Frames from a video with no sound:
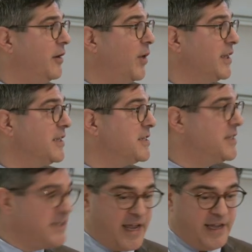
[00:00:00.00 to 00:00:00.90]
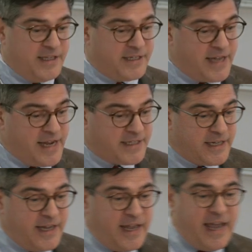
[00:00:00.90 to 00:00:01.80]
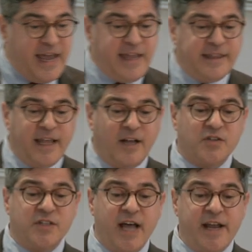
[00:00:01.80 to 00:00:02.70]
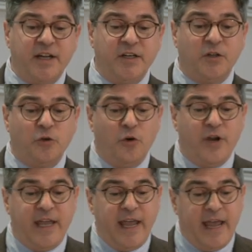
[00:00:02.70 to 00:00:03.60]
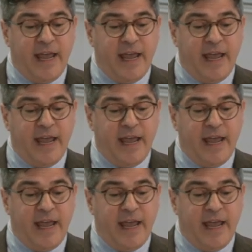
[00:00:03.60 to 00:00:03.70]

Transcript: What does it say? It says 8,930